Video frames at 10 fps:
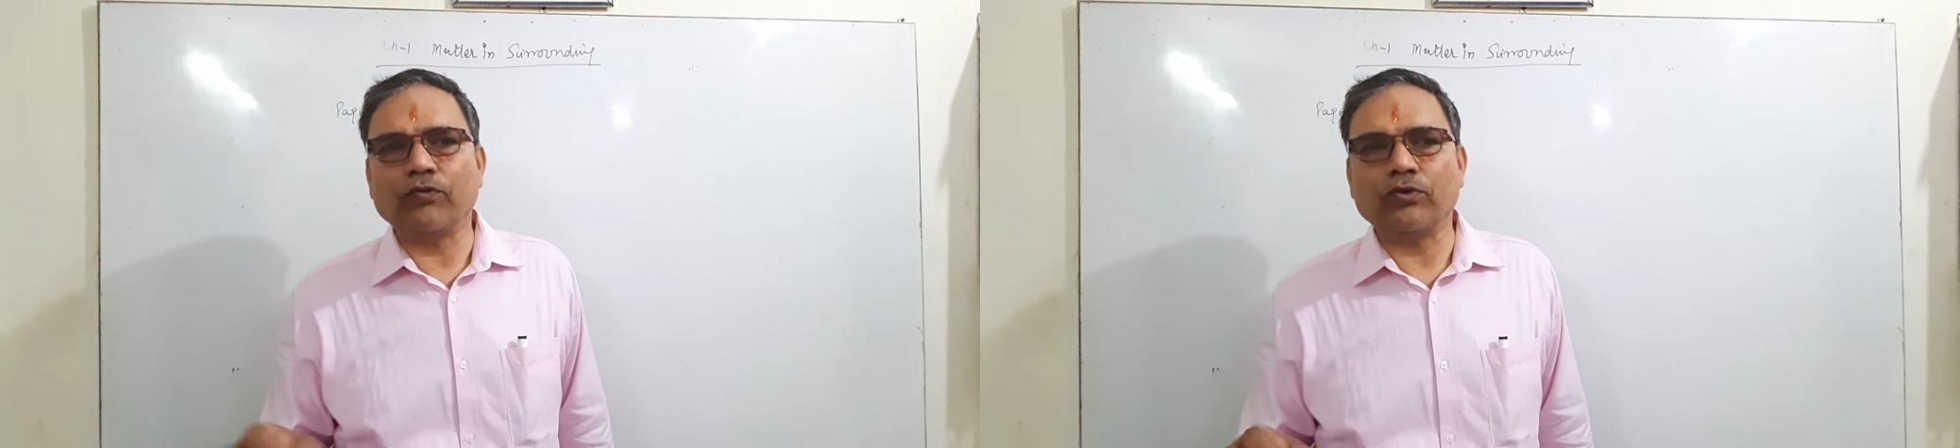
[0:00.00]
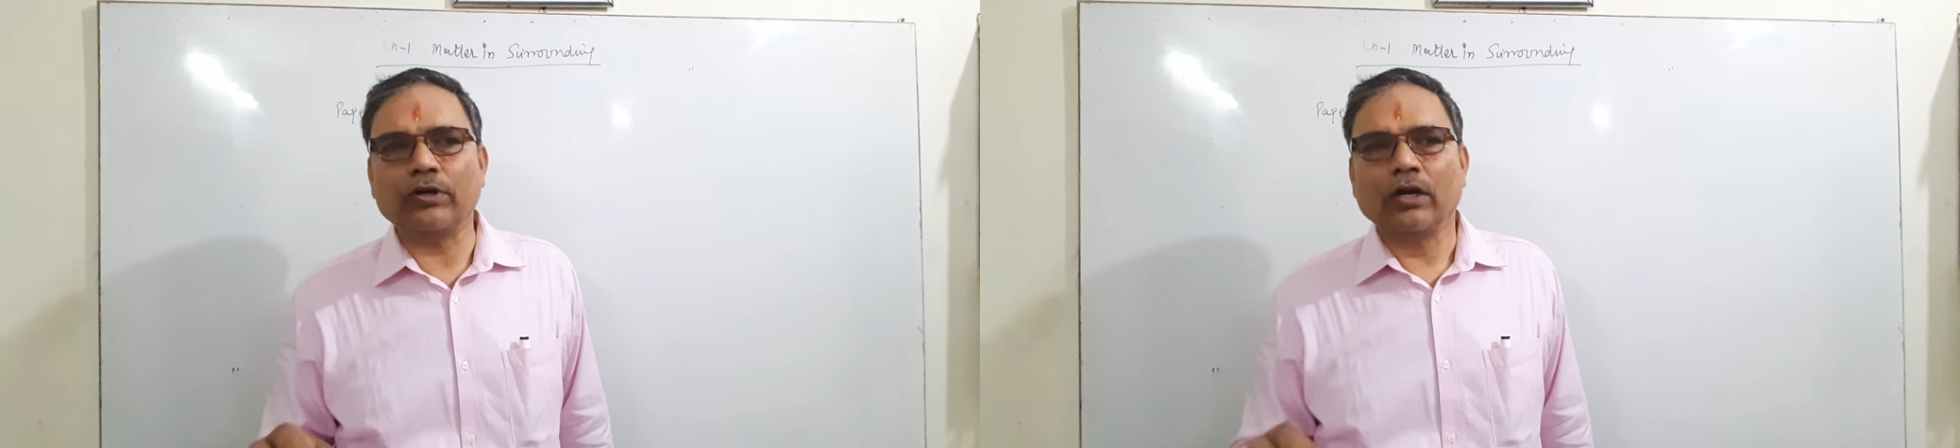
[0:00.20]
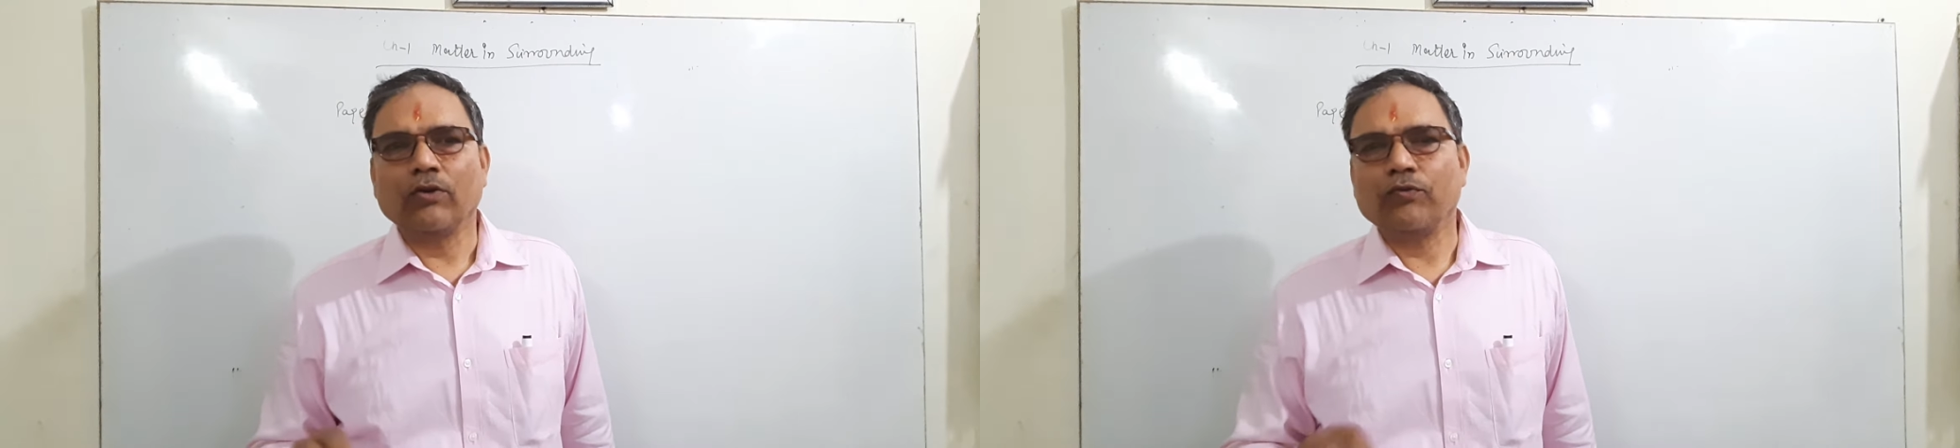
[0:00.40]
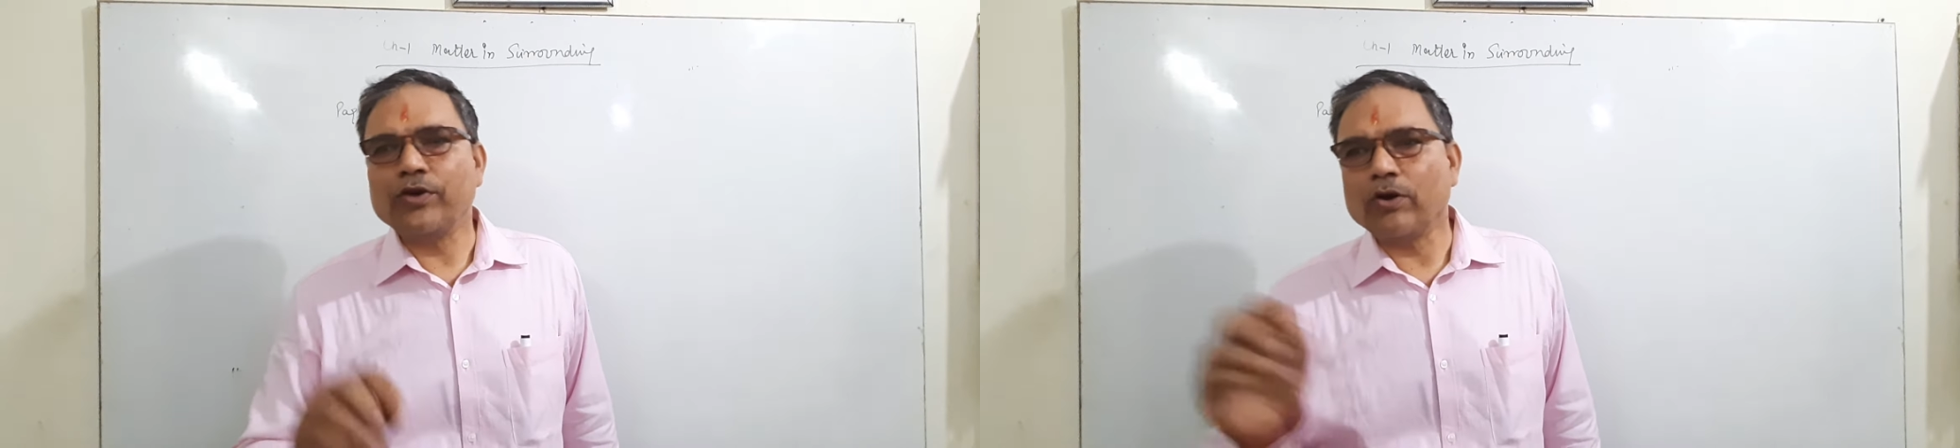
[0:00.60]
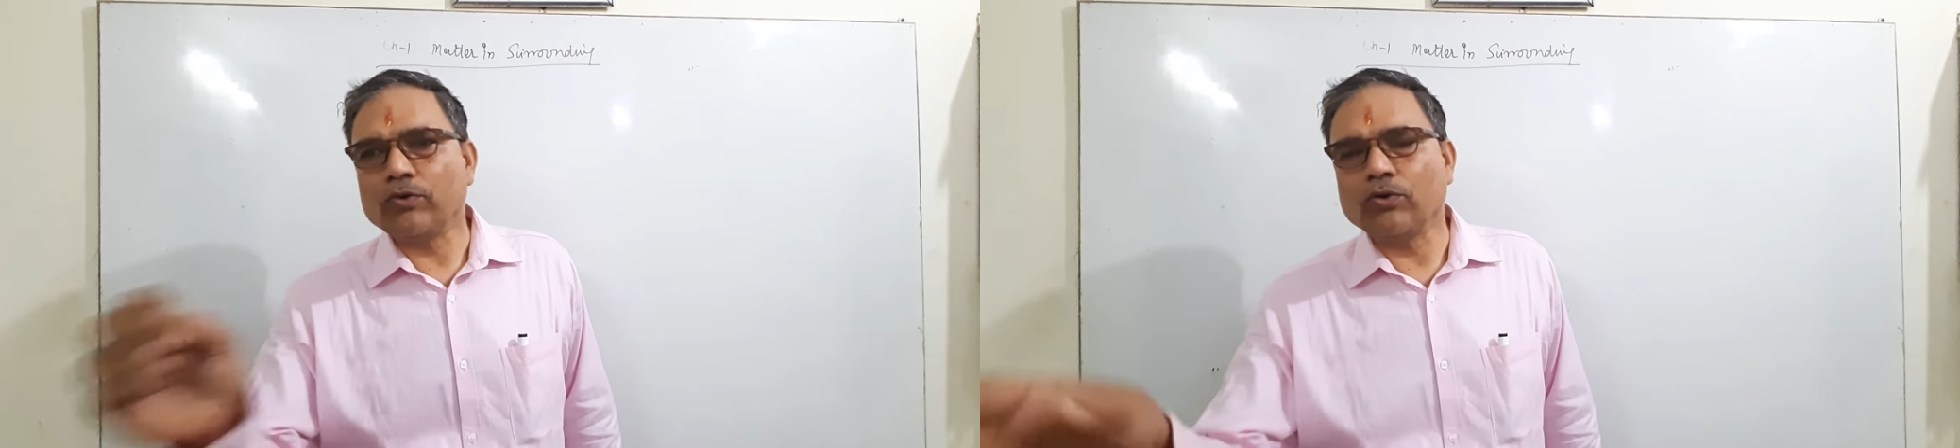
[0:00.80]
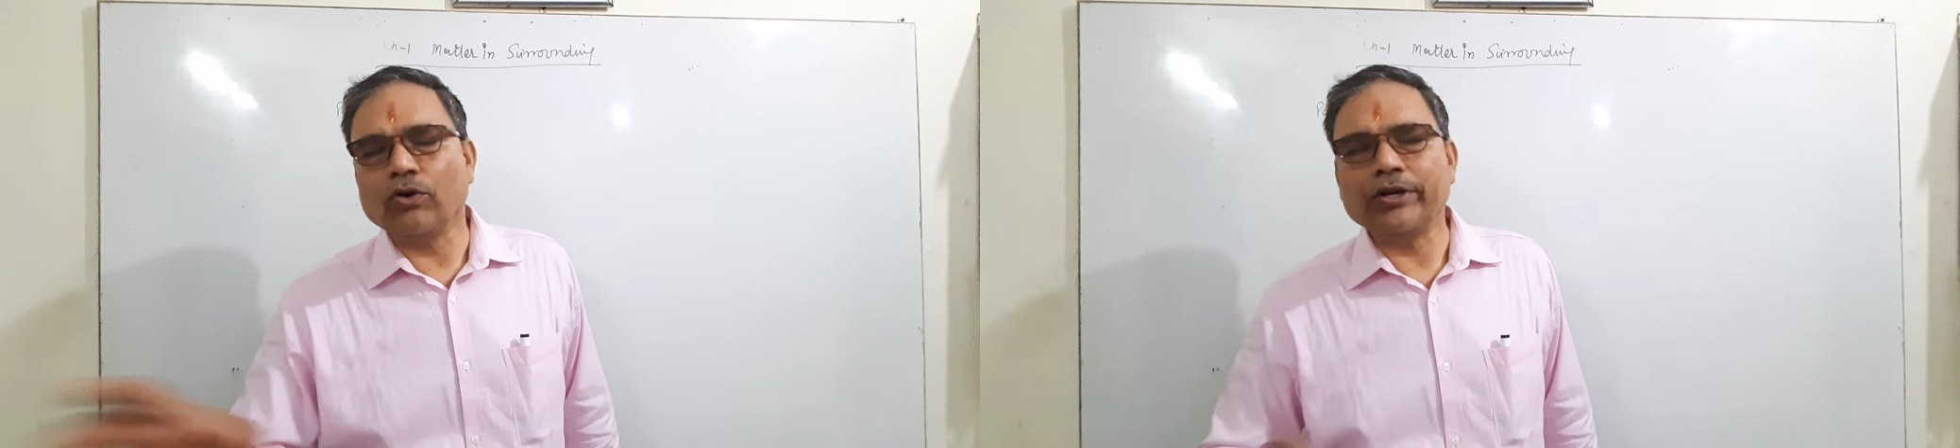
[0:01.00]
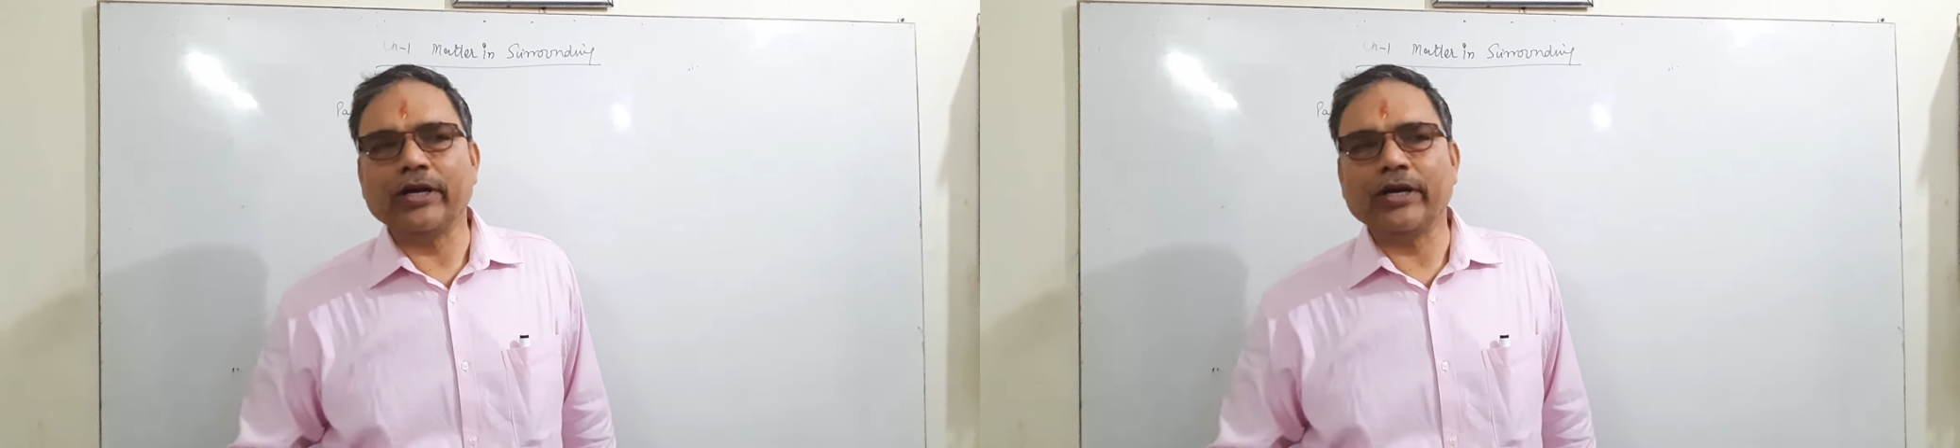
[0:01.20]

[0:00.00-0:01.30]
food we have to go